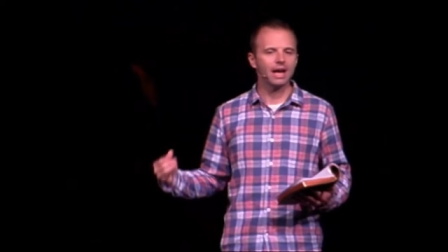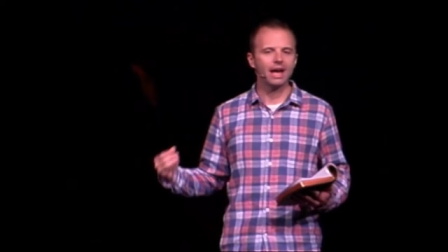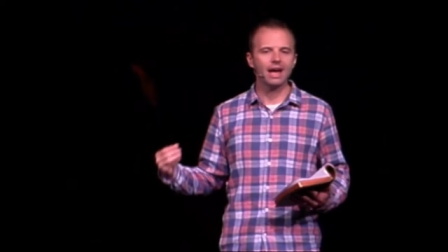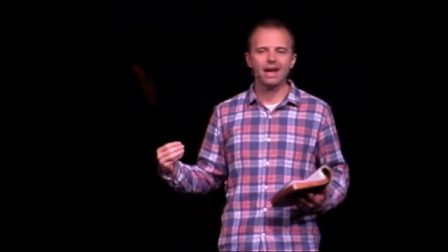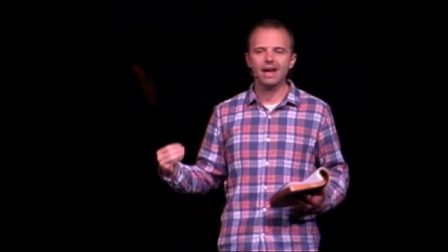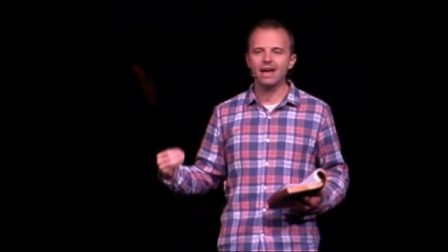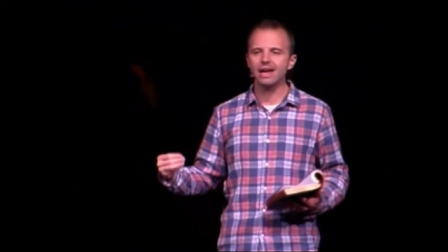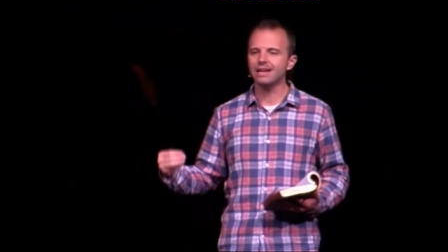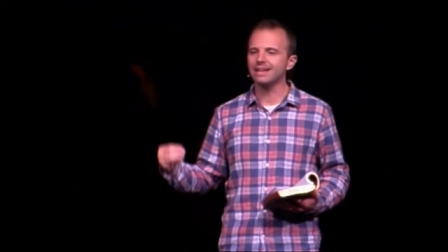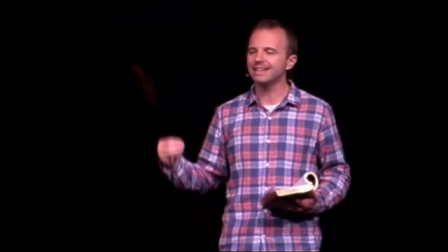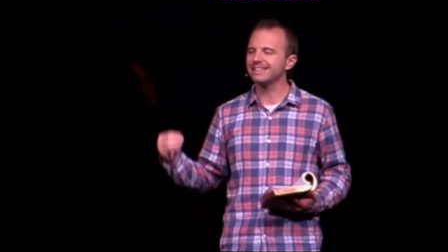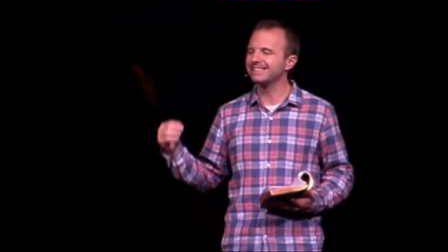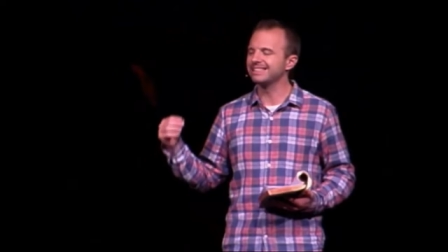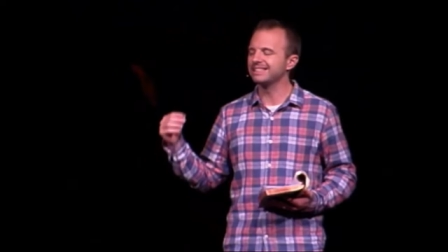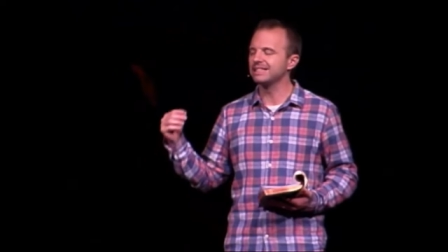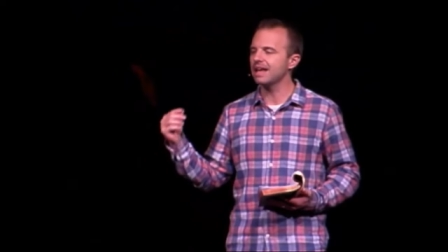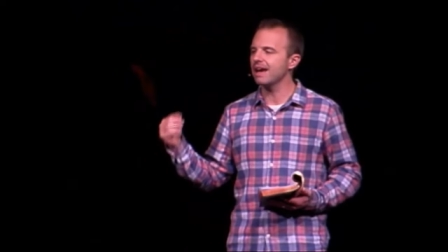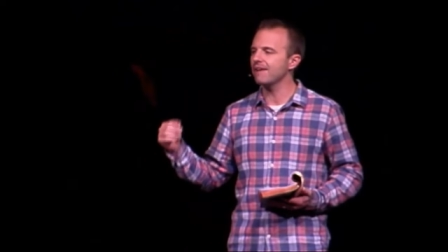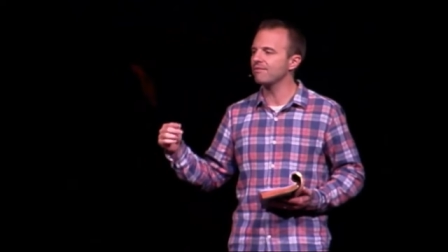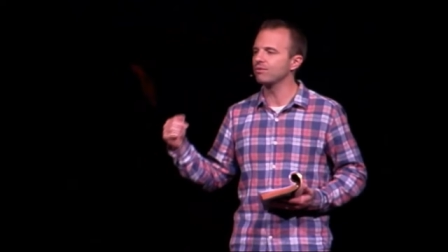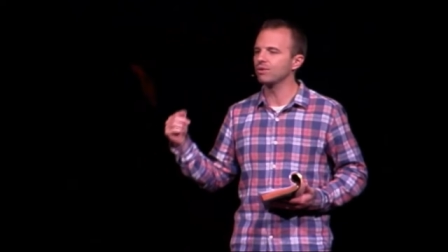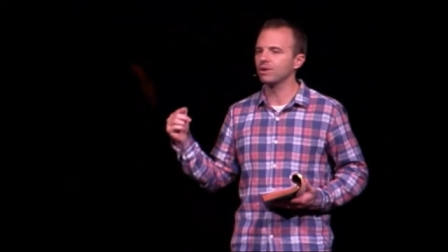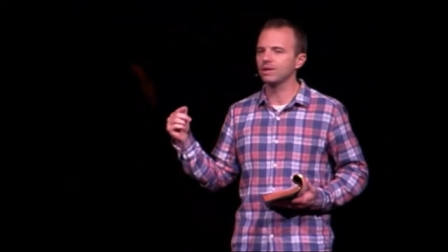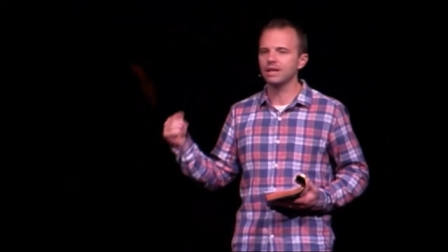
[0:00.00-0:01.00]
A, it's
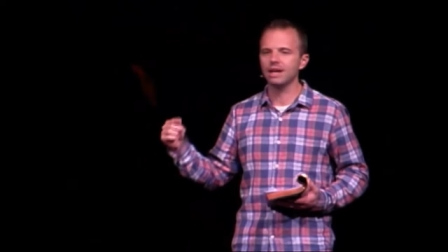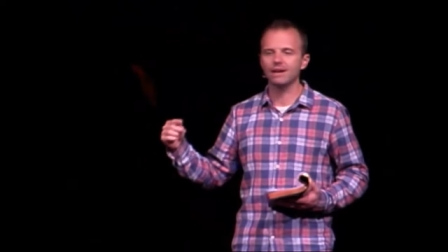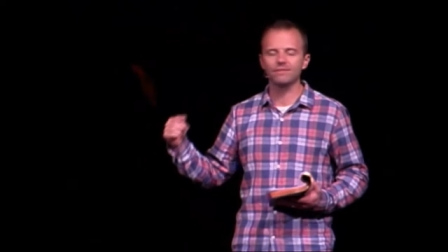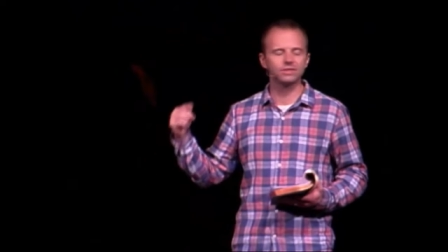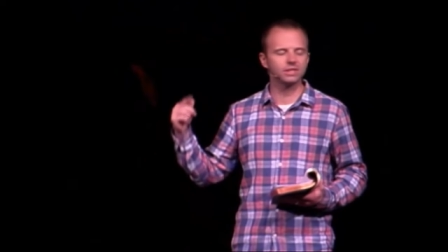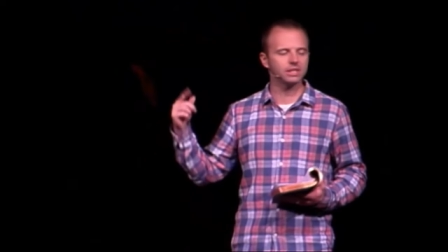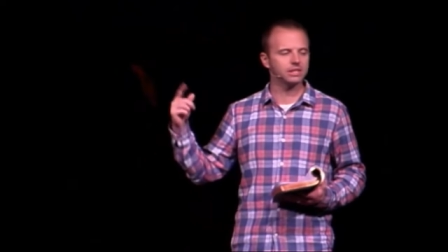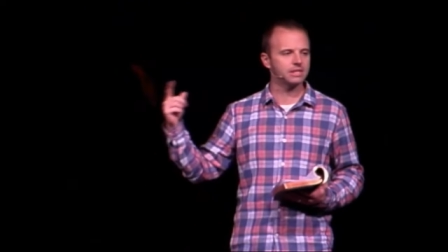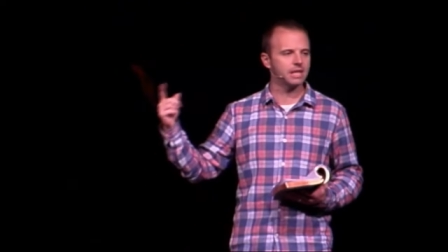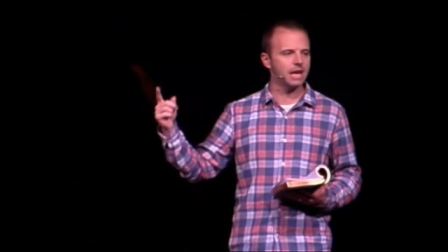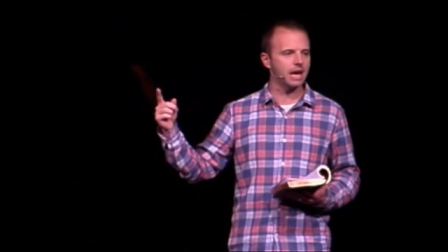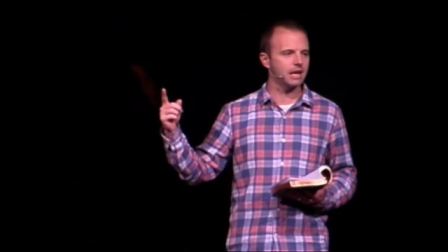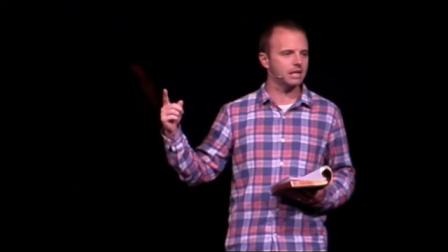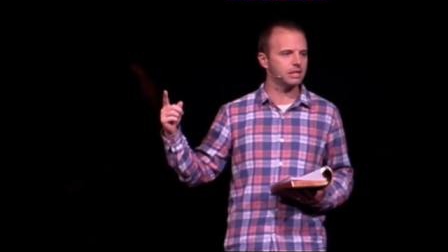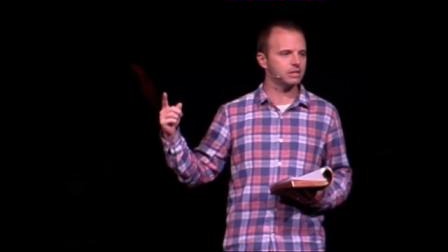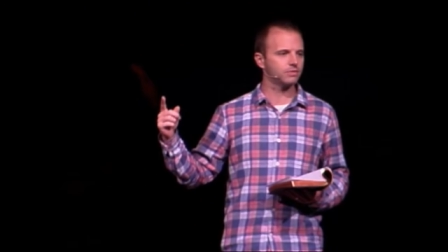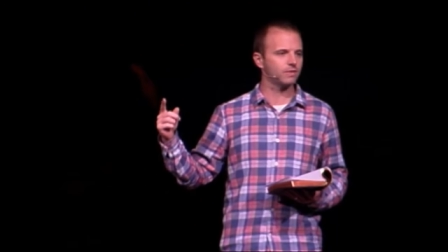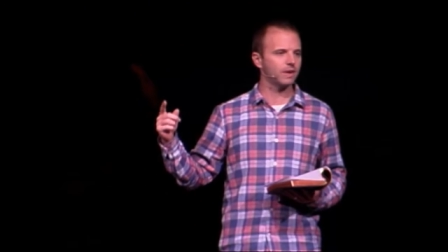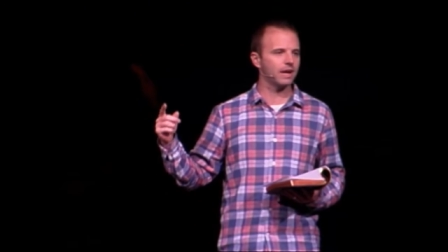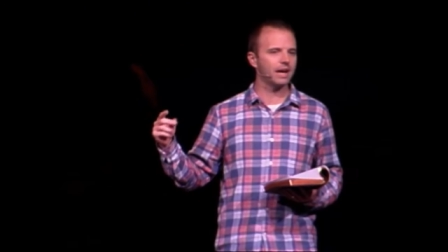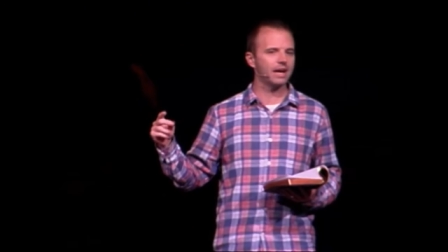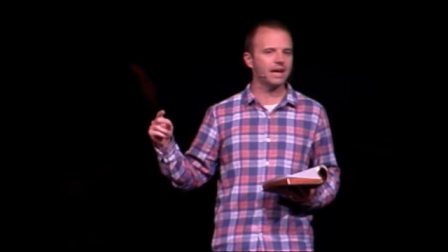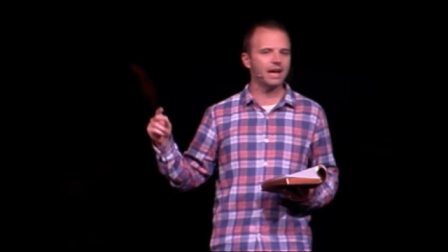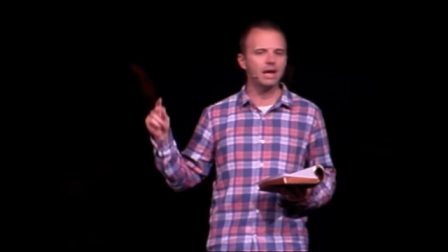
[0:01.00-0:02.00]
never enough to
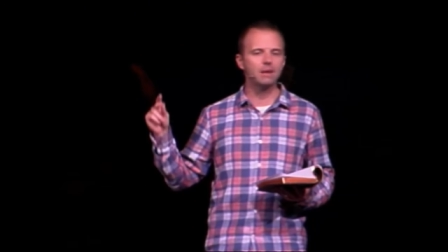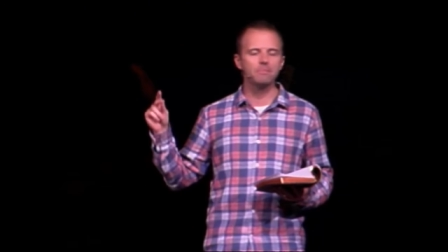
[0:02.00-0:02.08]
satisfy,